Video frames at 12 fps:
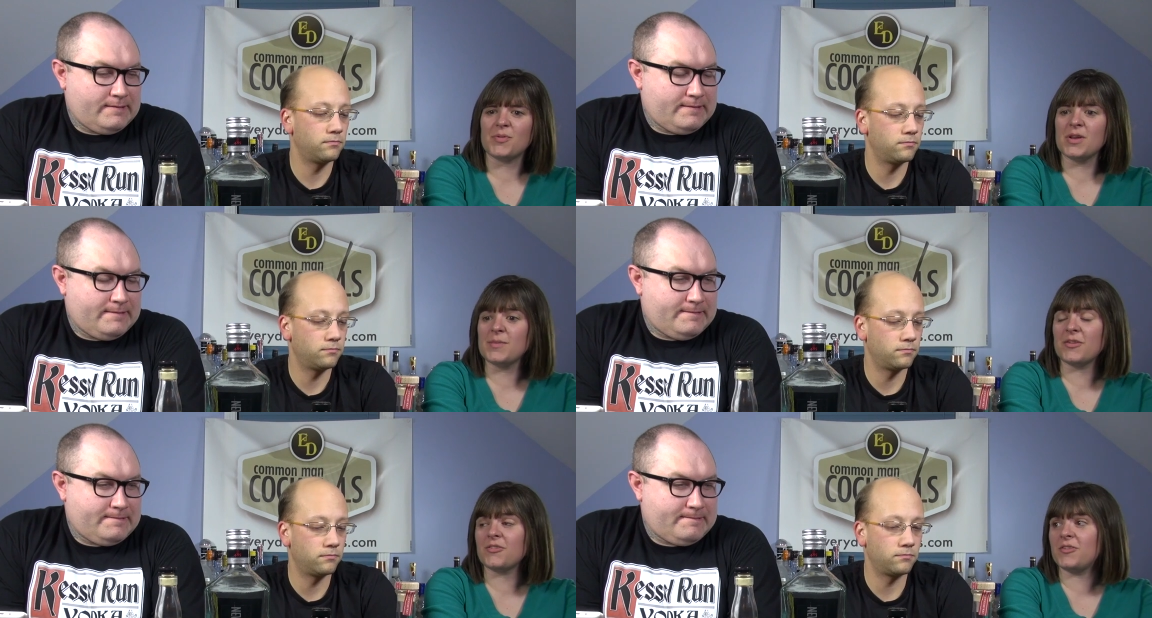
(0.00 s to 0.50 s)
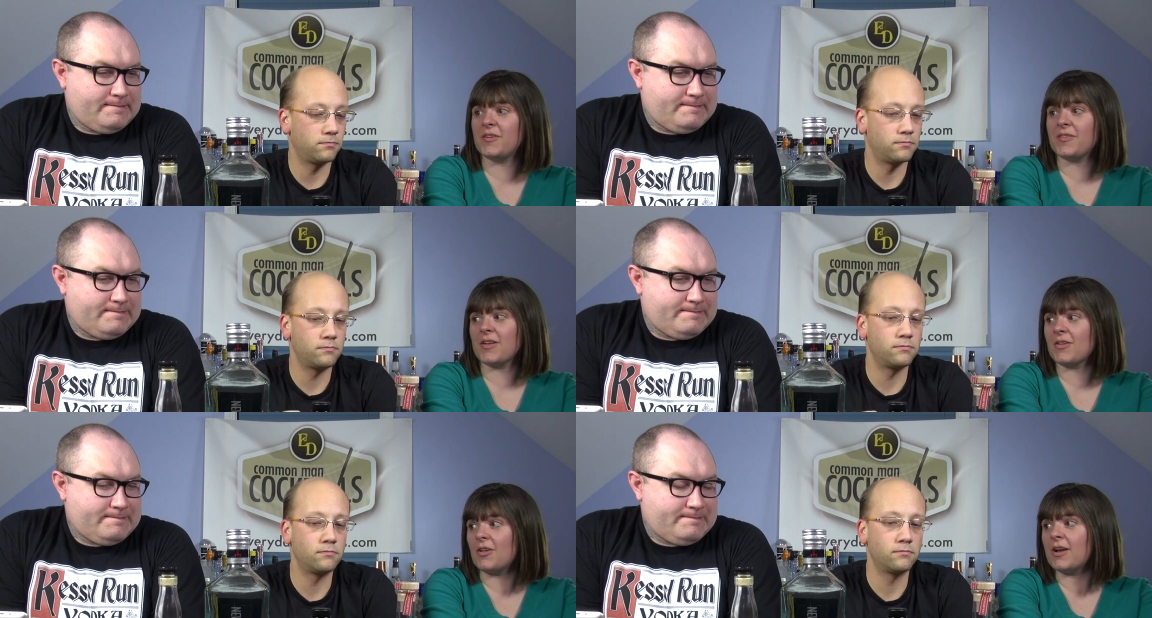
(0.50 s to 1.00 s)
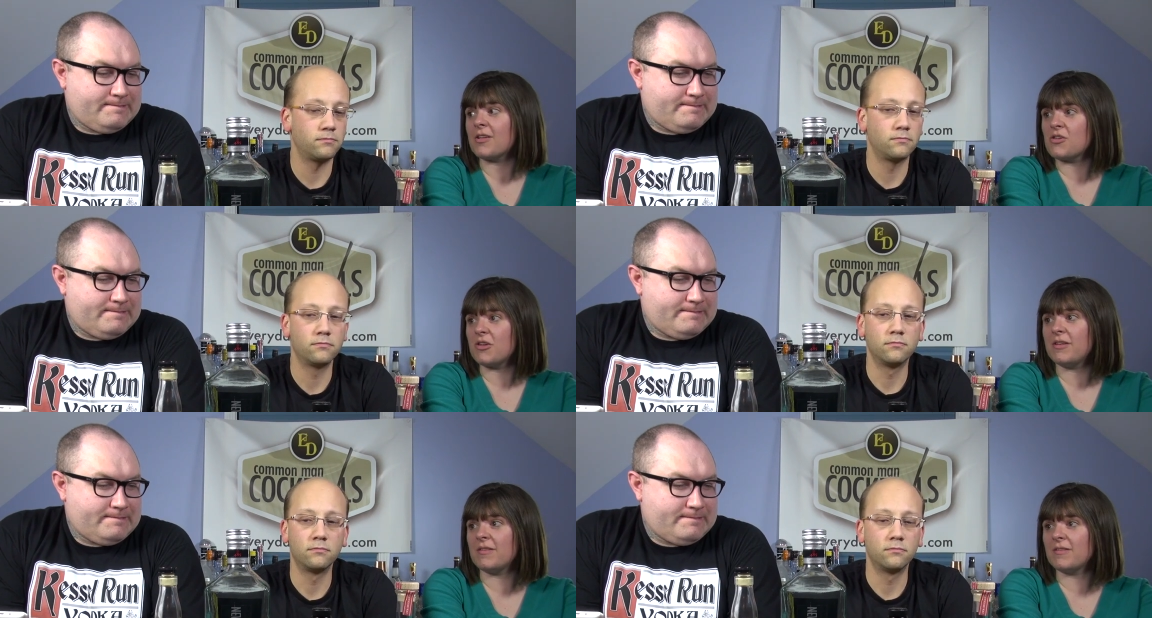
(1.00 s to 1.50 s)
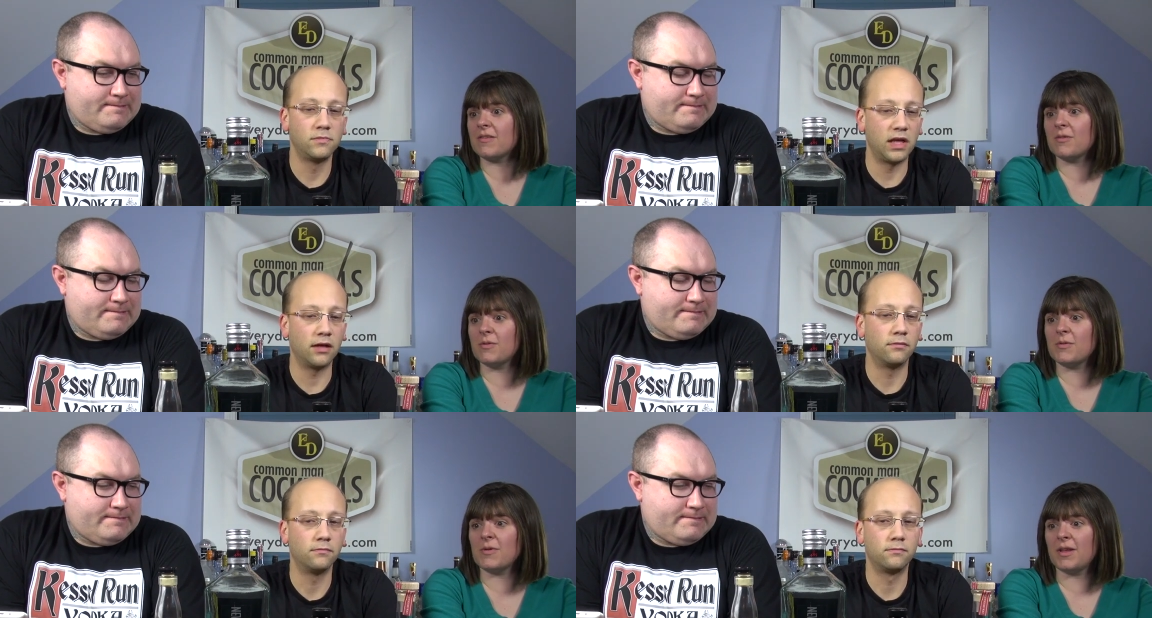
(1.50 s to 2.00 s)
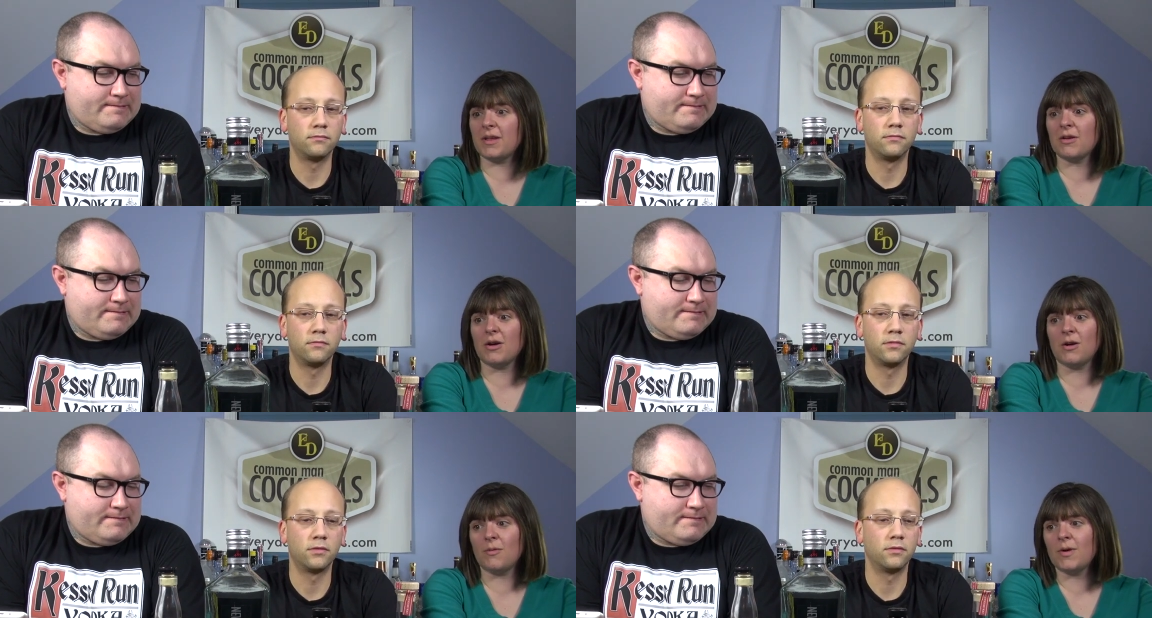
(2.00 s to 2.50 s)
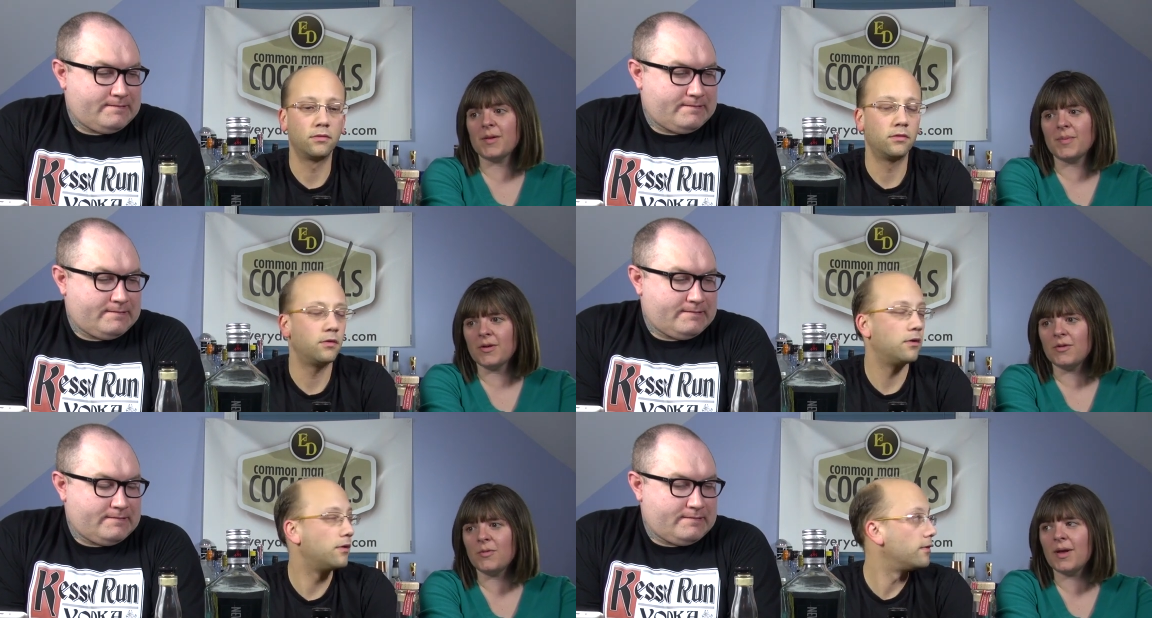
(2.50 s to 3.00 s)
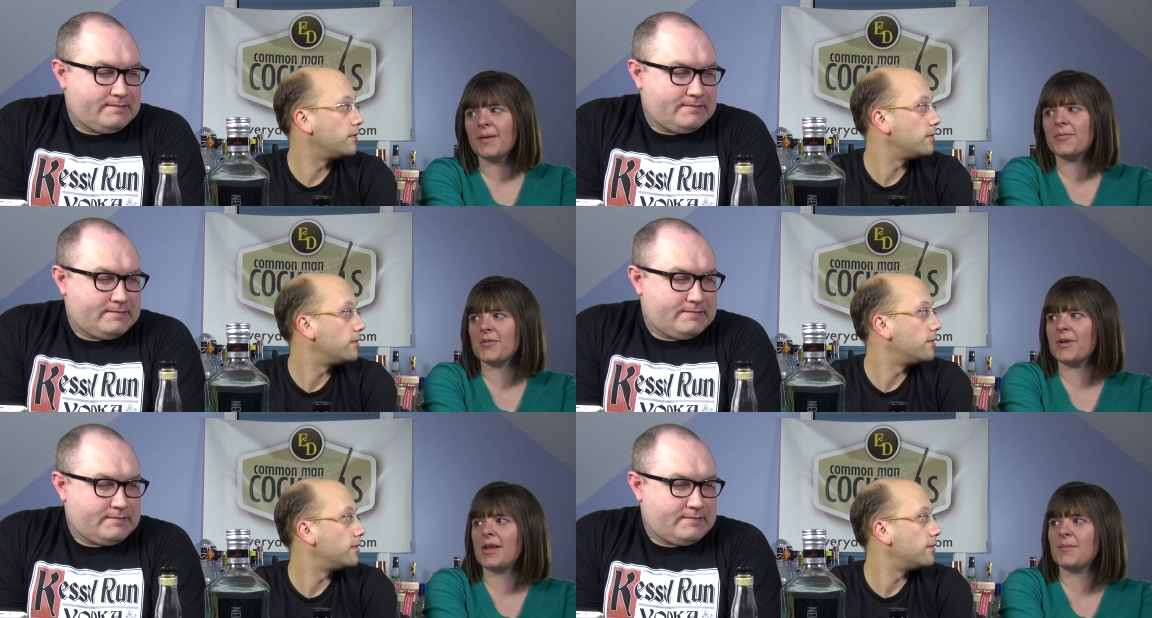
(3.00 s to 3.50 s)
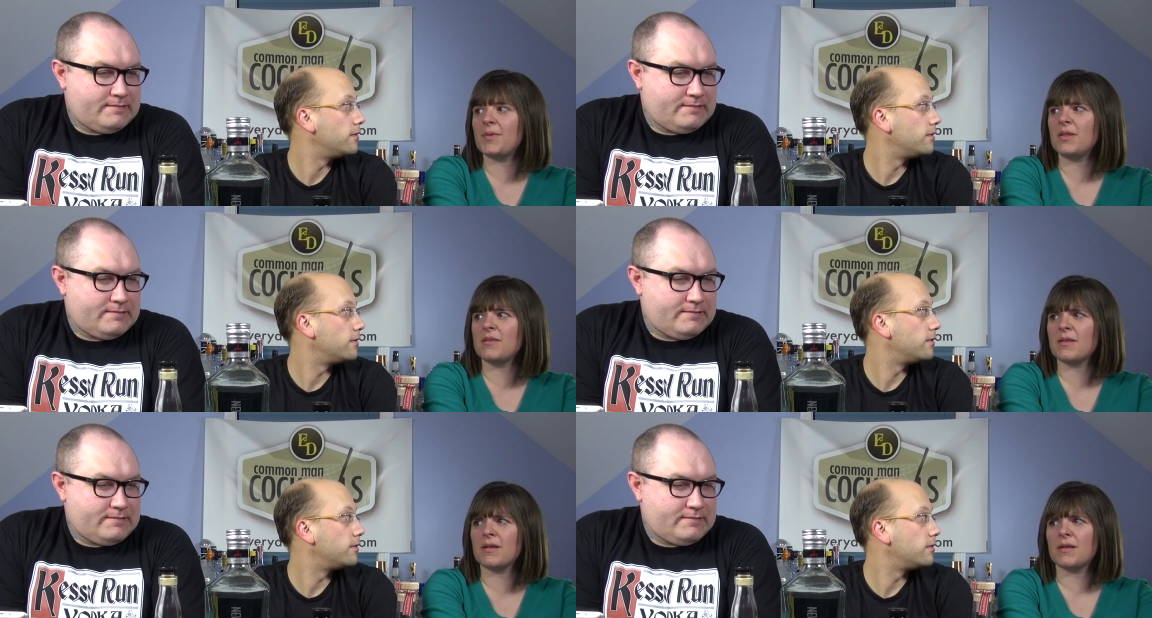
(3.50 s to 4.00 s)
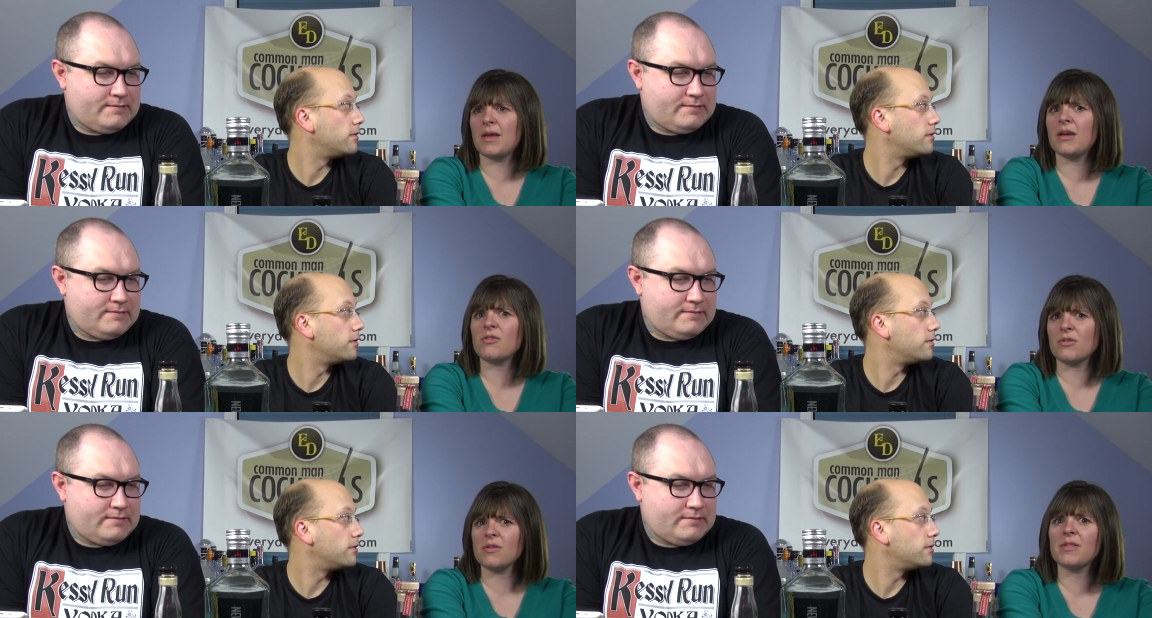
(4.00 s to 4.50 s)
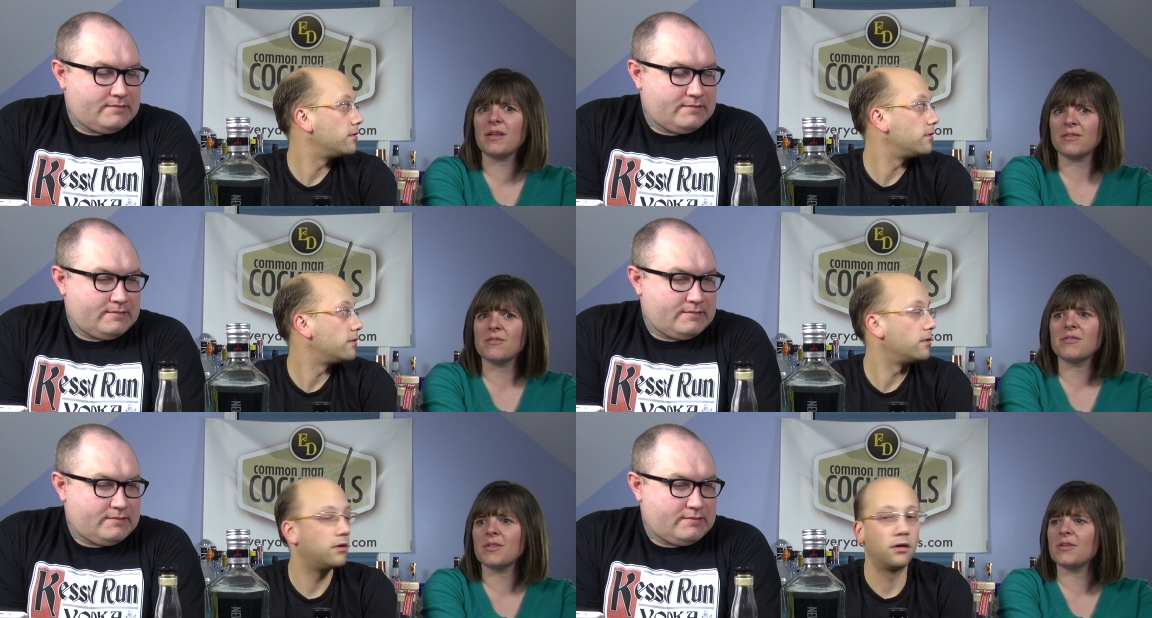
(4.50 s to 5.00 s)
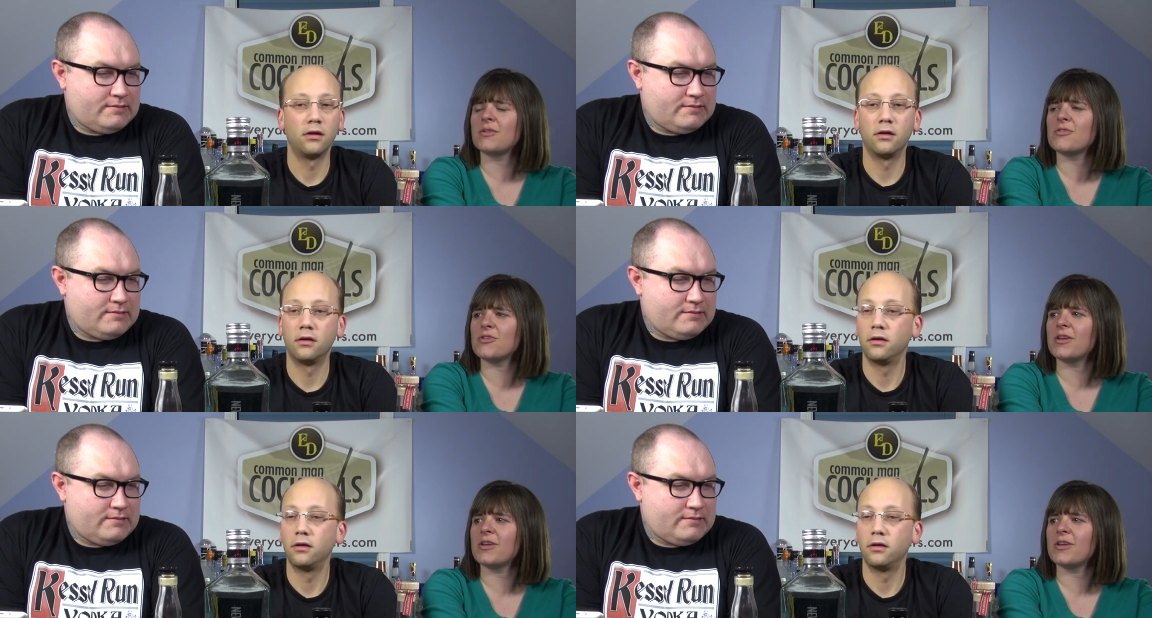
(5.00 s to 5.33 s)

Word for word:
Speaker 1: pretty much dissing a lot of gins. So yeah. we were like, "Oh, what about New Amsterdam?" And he's like, "Actually, that's a really good